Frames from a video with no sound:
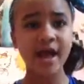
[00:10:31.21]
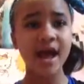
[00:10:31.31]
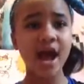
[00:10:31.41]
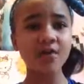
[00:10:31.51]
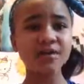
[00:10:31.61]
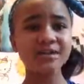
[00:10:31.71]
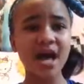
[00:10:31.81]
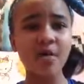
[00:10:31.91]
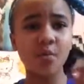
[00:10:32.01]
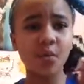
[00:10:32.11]
How does
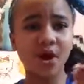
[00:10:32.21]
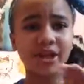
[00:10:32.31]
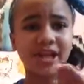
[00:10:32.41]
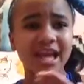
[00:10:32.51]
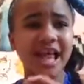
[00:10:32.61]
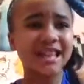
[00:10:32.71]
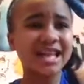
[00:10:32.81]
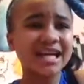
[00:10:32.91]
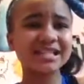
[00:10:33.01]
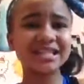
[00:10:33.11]
that work? Like,
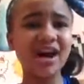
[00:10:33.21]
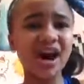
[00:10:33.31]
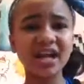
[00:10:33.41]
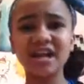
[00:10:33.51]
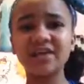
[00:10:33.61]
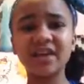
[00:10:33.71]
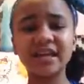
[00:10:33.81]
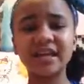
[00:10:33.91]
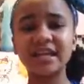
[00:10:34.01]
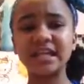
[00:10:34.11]
that's not
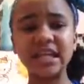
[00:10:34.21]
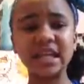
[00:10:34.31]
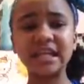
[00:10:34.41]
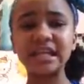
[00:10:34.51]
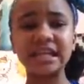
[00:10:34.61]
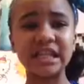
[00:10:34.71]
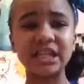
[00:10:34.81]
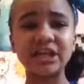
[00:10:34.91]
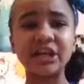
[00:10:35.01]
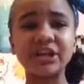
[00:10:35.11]
even
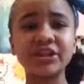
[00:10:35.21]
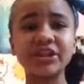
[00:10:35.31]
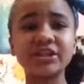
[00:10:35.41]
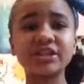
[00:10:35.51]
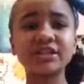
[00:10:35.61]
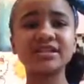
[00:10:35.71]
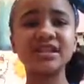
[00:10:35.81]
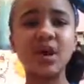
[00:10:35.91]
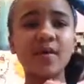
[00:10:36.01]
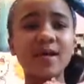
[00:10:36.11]
anything. They're just